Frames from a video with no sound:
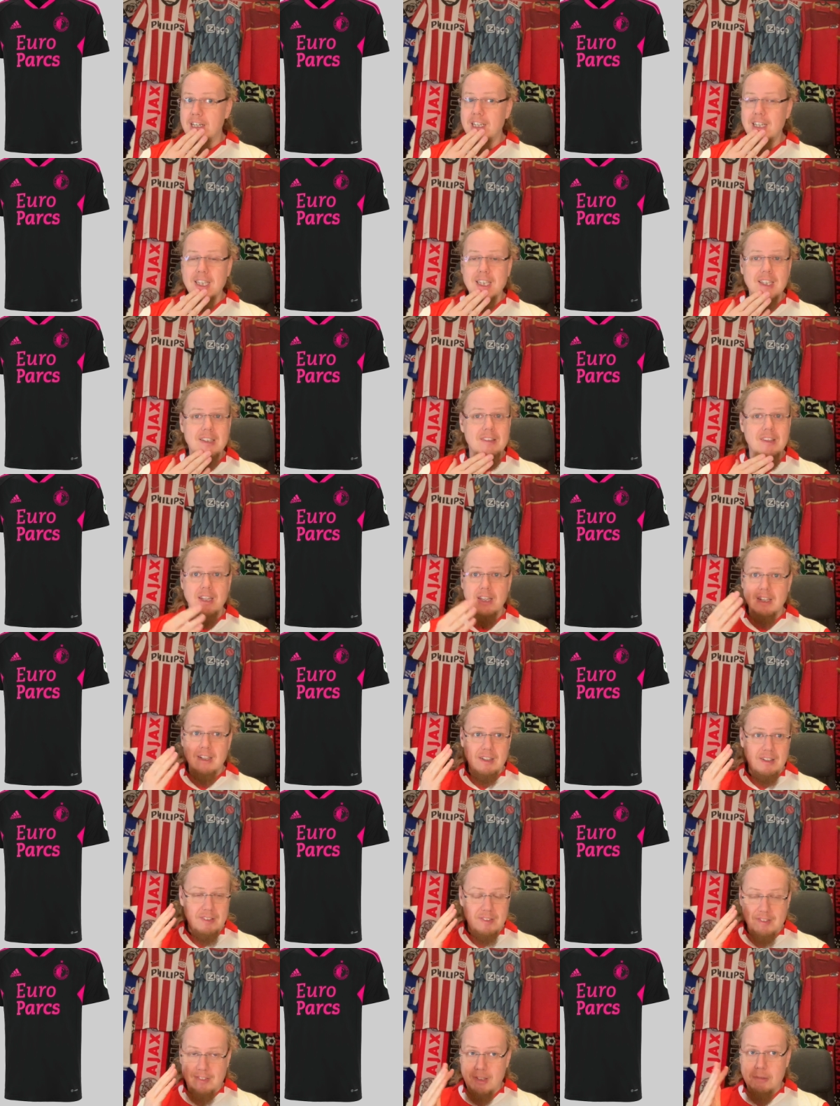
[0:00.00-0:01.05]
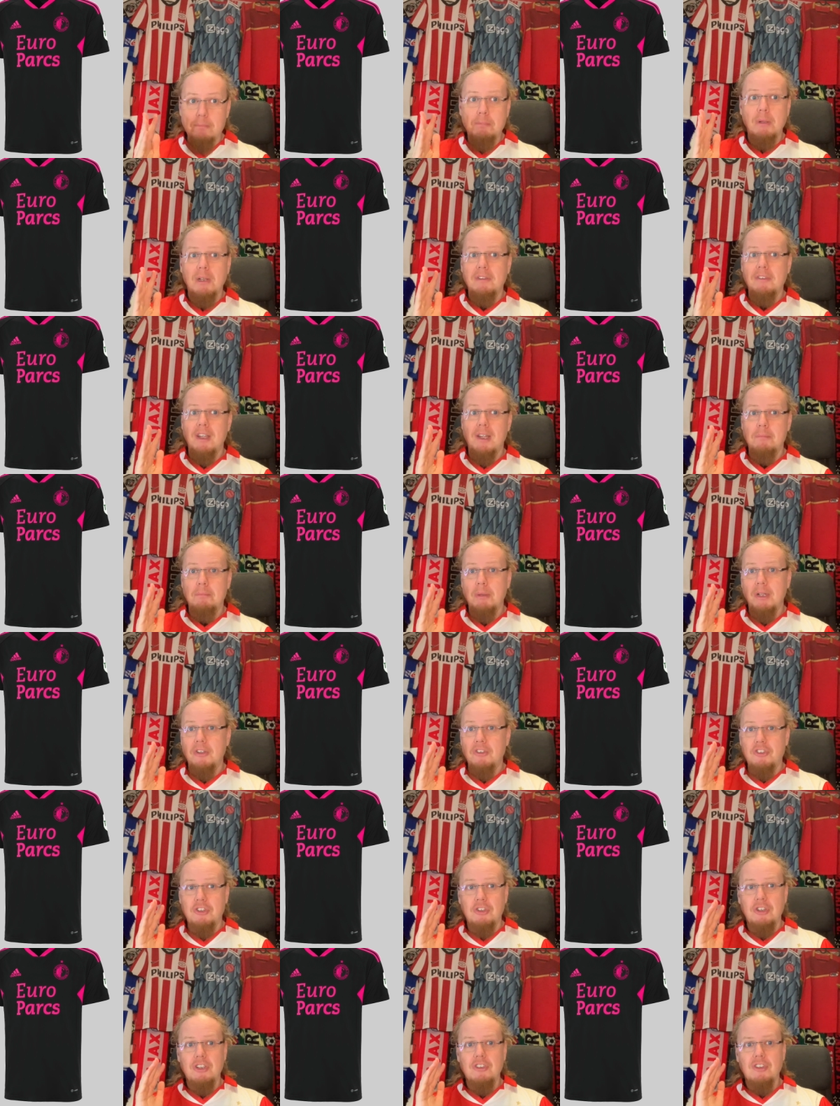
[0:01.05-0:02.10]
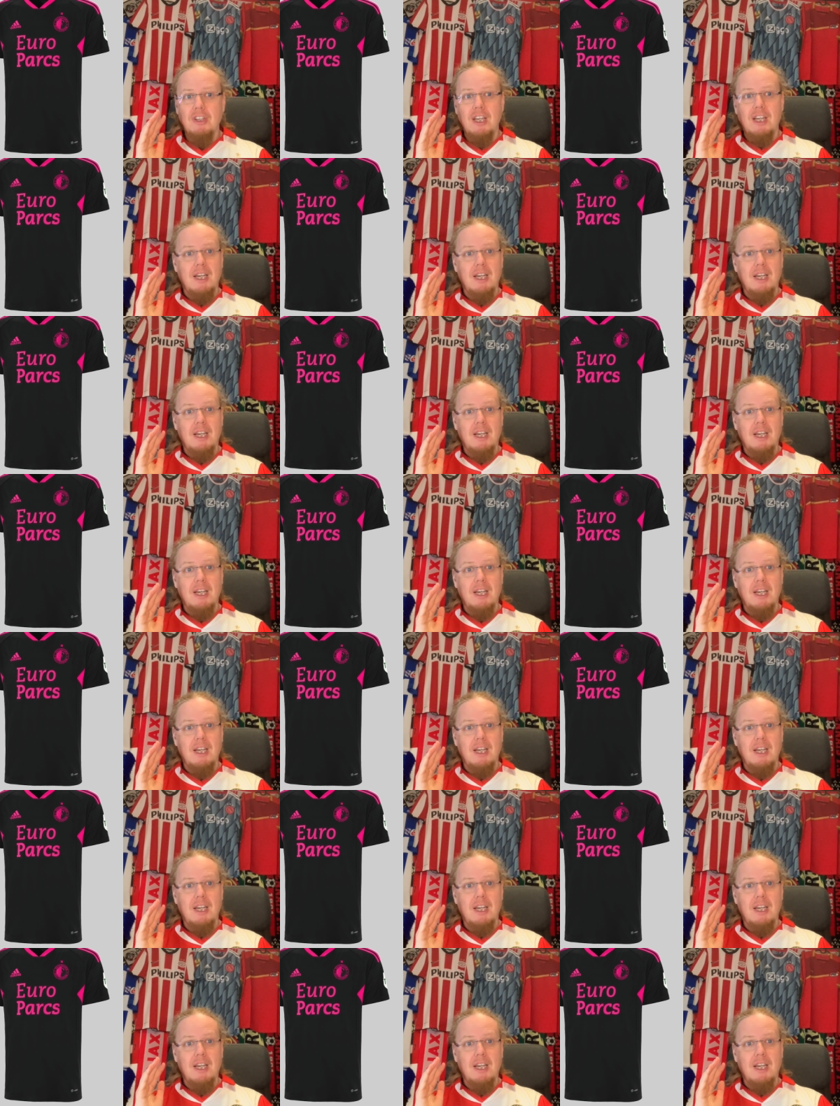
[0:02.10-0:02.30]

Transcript: Other than that, simple template shirt.